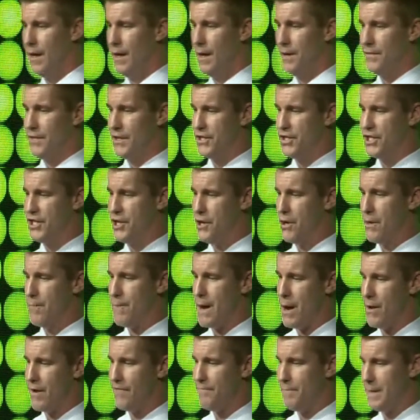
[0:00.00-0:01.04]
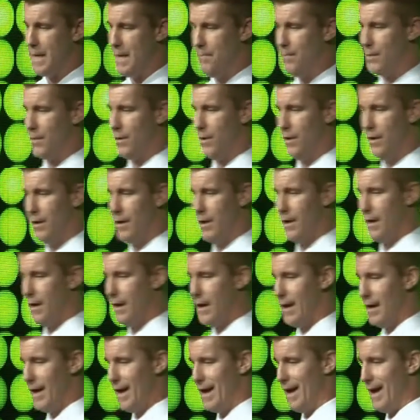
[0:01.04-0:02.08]
The sheer amount of people
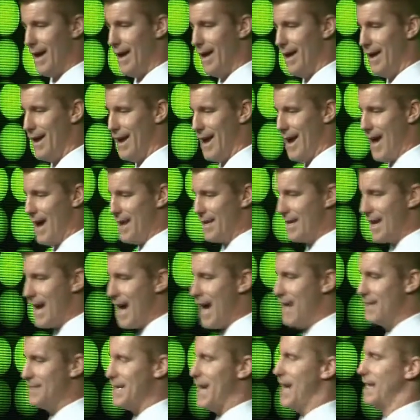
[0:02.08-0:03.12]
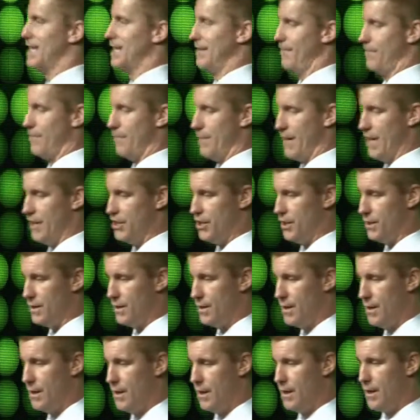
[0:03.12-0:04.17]
and contact information
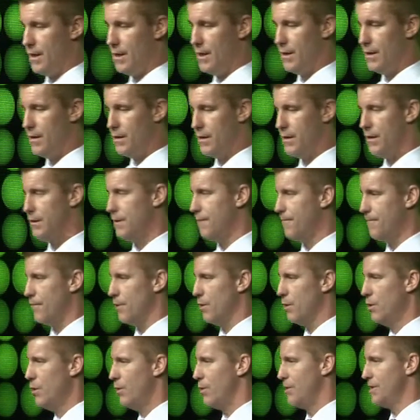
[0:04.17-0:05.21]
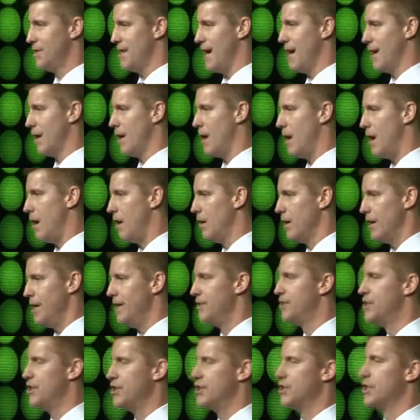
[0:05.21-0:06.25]
for who is on call
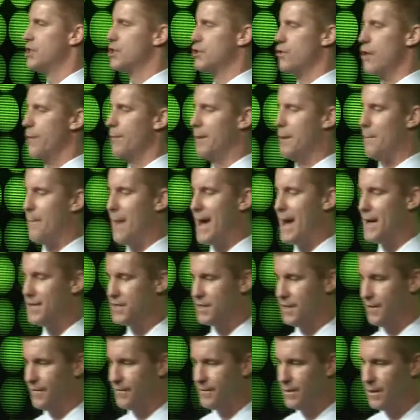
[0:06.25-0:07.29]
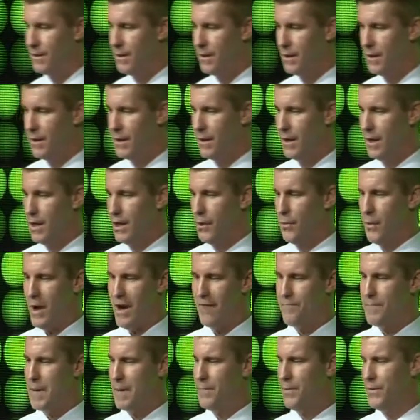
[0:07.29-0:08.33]
is just extremely massive. We
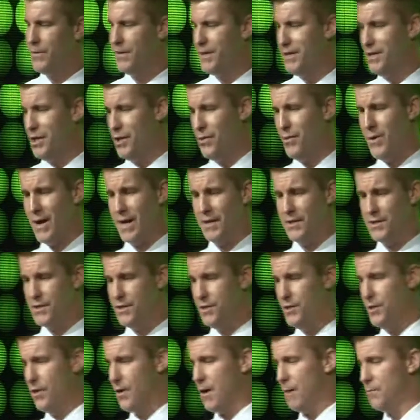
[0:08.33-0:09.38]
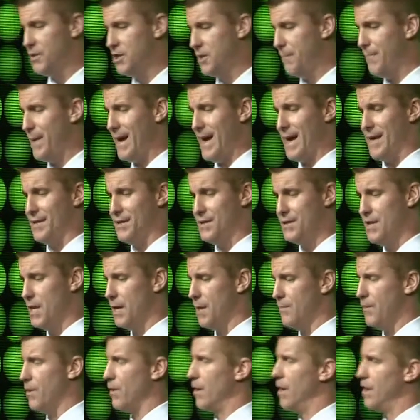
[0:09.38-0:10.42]
have people in the US, Europe, Japan,
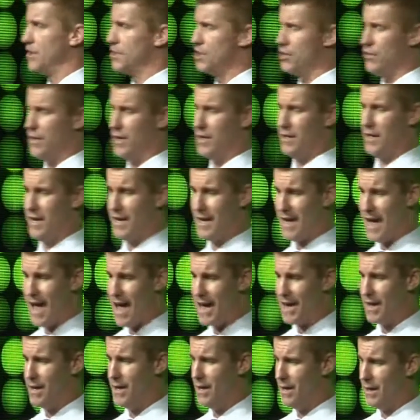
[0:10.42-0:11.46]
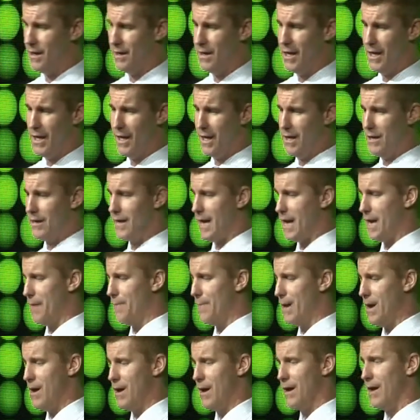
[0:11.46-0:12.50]
Singapore, Australia, Canada, Latin
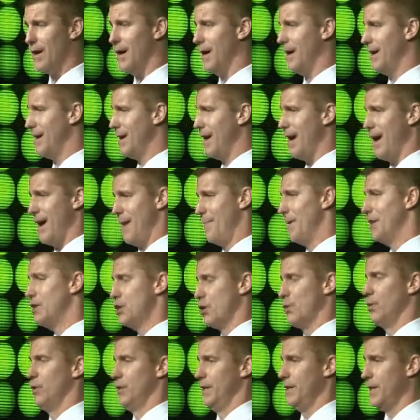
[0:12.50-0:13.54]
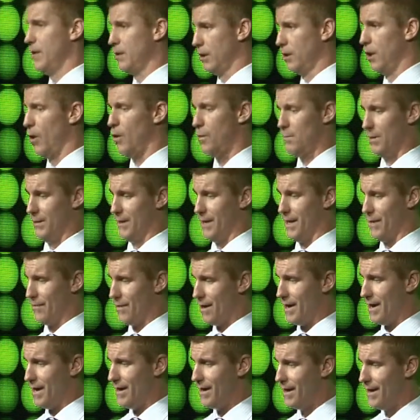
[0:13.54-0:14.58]
America, I mean truly globally,
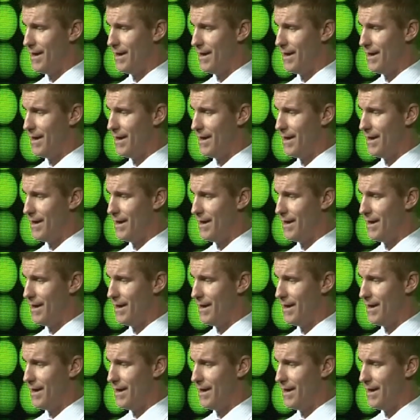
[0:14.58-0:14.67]
right?